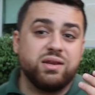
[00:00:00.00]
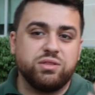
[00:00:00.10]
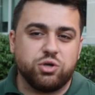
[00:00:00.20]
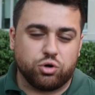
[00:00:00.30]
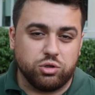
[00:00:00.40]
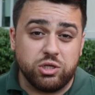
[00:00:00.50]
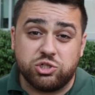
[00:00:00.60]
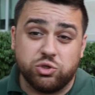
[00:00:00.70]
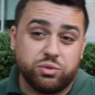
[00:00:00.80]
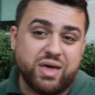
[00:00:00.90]
And in the early
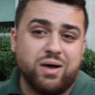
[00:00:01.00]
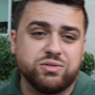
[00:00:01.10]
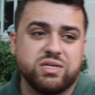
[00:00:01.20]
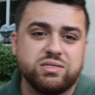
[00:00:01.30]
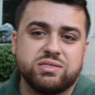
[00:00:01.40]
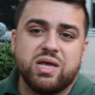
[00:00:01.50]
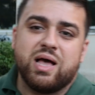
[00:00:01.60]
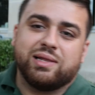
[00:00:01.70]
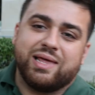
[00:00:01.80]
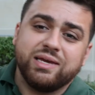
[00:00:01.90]
two thousands,
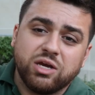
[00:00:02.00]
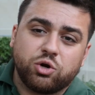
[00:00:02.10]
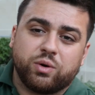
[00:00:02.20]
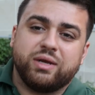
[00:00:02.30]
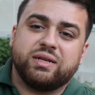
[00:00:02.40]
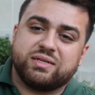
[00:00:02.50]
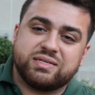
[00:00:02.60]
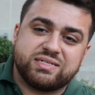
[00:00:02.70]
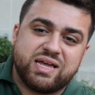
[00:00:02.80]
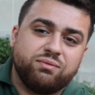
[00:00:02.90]
Leica
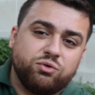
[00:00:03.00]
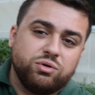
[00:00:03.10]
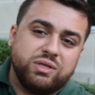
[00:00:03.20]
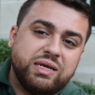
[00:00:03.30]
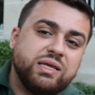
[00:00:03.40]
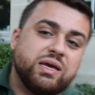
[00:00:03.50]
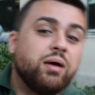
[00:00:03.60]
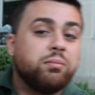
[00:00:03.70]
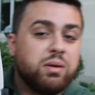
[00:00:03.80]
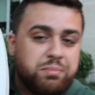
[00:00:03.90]
created several E D
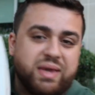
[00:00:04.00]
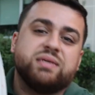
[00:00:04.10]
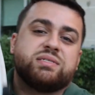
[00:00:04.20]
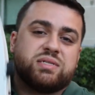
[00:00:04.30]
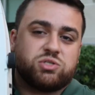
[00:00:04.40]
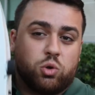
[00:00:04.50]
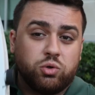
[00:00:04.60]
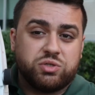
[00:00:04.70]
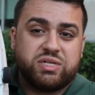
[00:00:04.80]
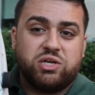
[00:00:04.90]
M-based
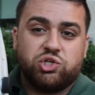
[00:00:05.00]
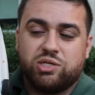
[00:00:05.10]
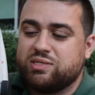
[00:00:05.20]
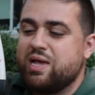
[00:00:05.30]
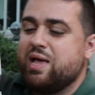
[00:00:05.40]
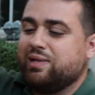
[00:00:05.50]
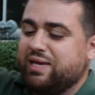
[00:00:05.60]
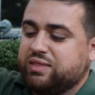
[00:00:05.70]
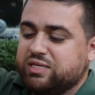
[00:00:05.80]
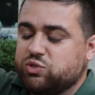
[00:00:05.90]
total stations
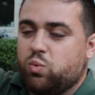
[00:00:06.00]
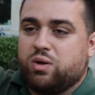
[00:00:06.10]
like this